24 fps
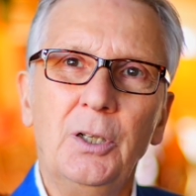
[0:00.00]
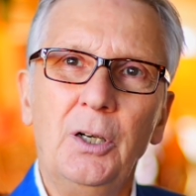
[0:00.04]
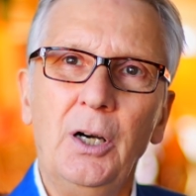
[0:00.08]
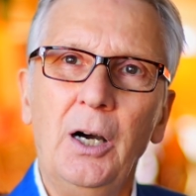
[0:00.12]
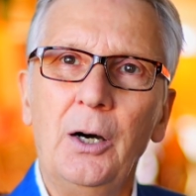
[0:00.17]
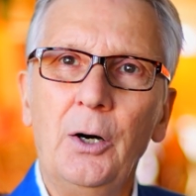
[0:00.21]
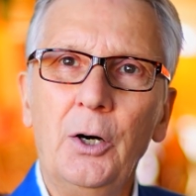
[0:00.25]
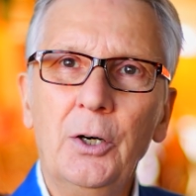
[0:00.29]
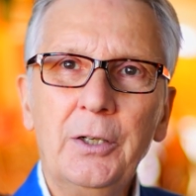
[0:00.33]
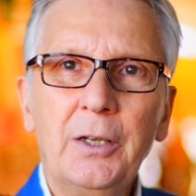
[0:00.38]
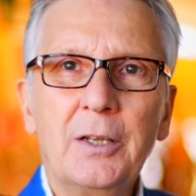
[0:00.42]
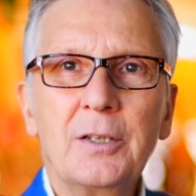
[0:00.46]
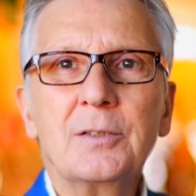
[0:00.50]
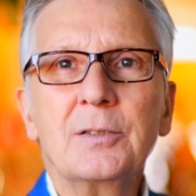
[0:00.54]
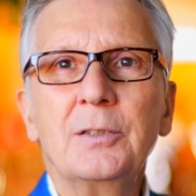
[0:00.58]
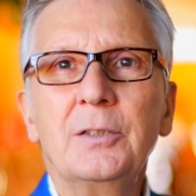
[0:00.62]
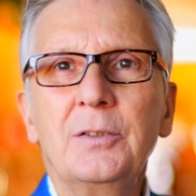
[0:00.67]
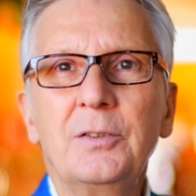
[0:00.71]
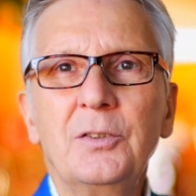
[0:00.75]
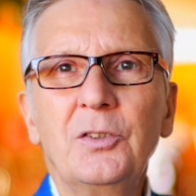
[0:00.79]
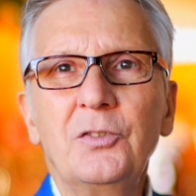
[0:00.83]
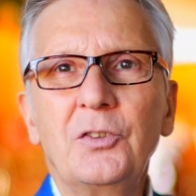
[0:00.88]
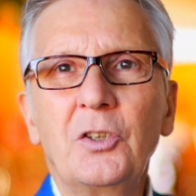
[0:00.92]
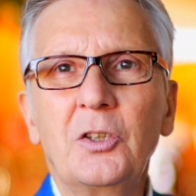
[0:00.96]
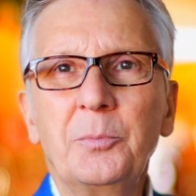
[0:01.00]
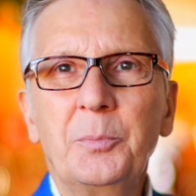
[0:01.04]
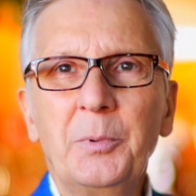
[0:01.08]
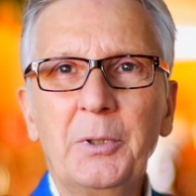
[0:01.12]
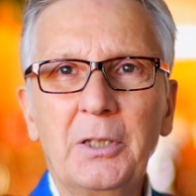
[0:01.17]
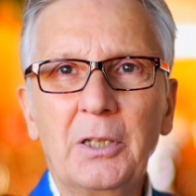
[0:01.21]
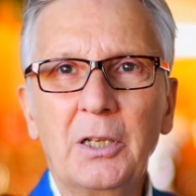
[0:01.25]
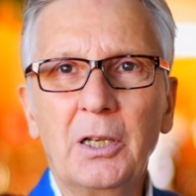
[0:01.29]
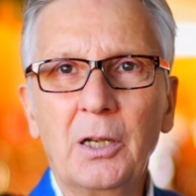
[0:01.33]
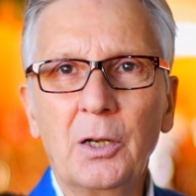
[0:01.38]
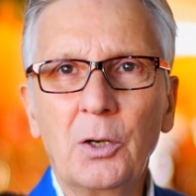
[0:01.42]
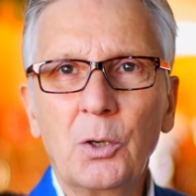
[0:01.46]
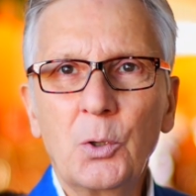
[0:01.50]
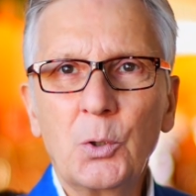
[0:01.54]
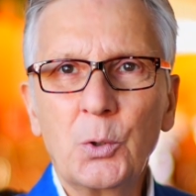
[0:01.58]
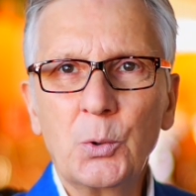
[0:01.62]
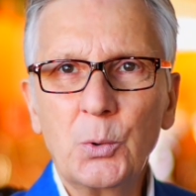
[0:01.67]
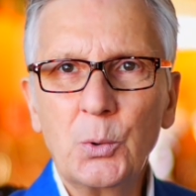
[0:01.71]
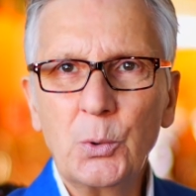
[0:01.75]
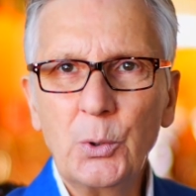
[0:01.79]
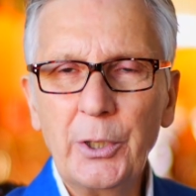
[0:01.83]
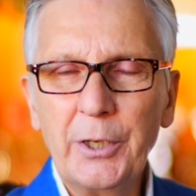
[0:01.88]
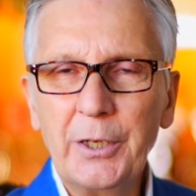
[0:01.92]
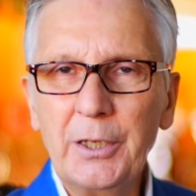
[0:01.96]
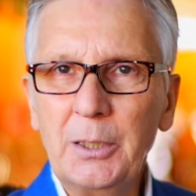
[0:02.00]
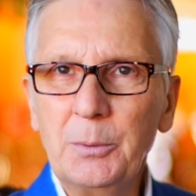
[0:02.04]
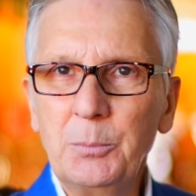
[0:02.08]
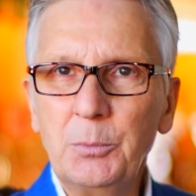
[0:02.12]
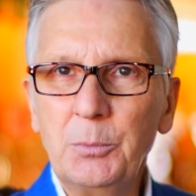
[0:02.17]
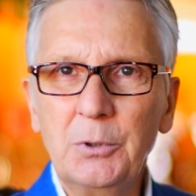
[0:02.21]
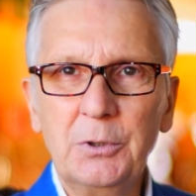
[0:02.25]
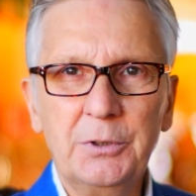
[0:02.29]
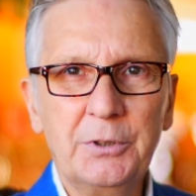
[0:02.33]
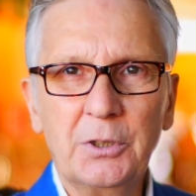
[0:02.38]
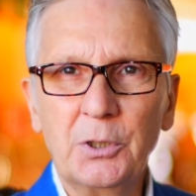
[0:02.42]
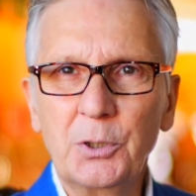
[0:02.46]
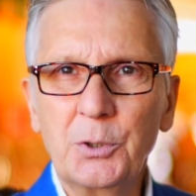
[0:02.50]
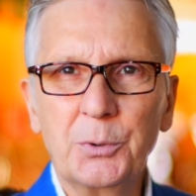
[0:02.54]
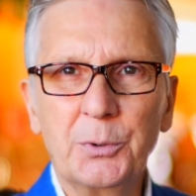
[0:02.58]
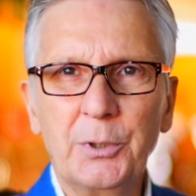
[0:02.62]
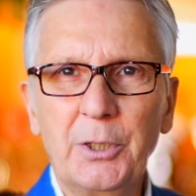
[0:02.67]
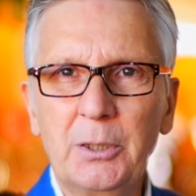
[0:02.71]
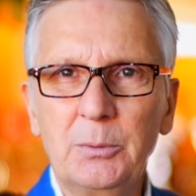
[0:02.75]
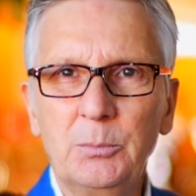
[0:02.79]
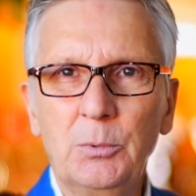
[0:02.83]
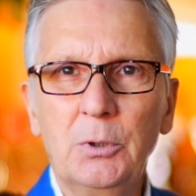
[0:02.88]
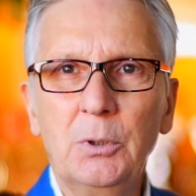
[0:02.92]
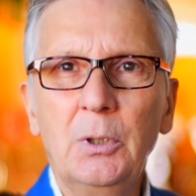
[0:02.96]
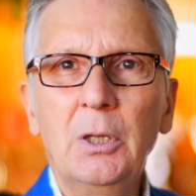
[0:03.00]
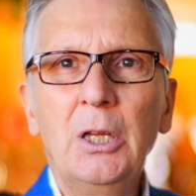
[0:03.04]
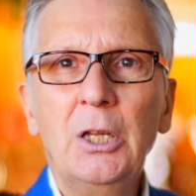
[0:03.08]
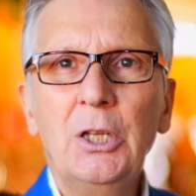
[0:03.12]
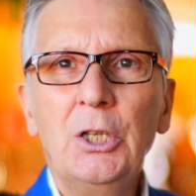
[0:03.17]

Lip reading: honestly, this has been an incredible